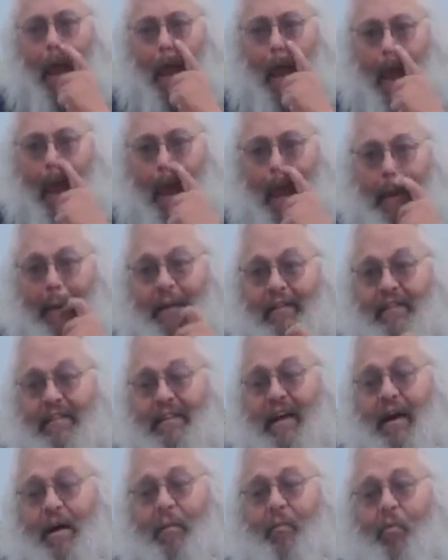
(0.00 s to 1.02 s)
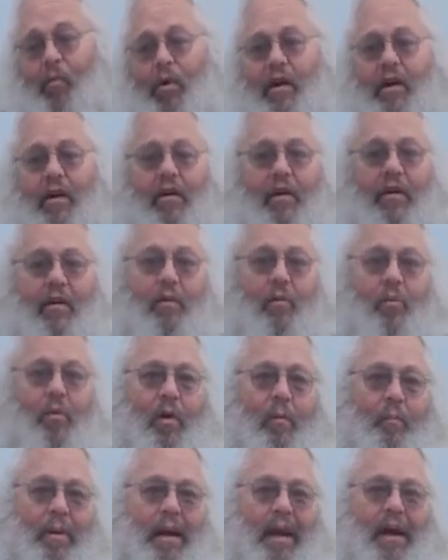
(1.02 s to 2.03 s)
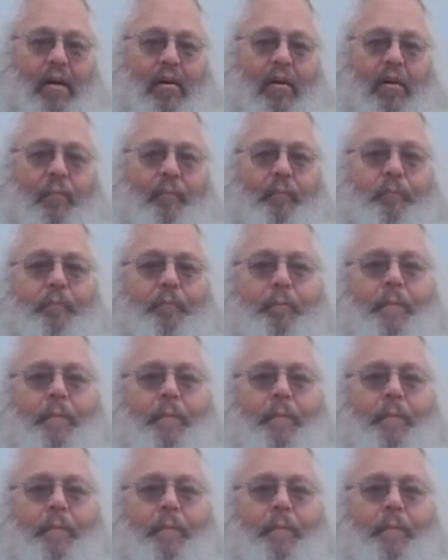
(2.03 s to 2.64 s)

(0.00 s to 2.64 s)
and some were bigger.